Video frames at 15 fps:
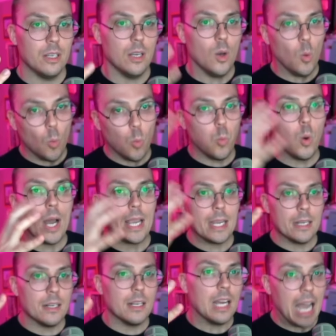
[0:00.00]

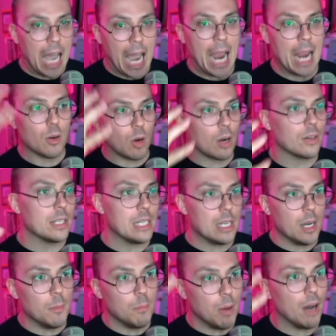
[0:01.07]
white hierarchy
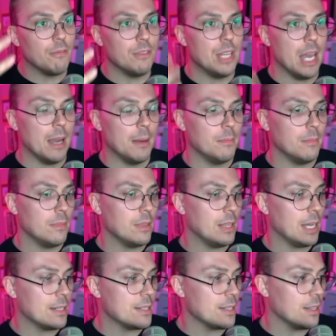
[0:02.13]
above them
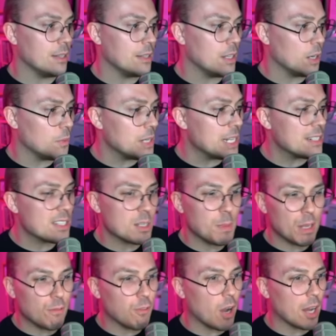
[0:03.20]
that, you know, needs to
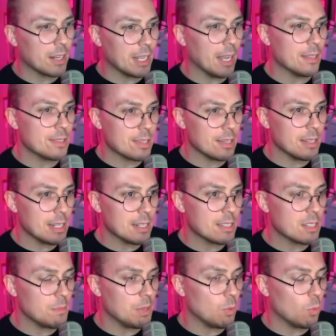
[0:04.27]
be fought against and
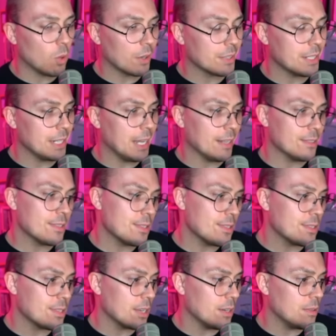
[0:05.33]
needs to be worked against.
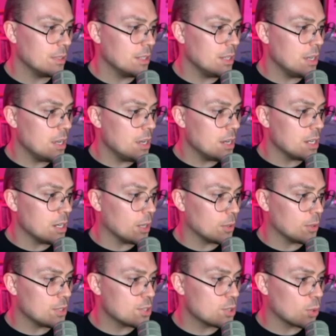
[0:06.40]
So, you know,
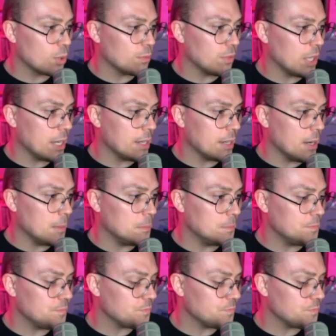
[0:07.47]
there is sort of like a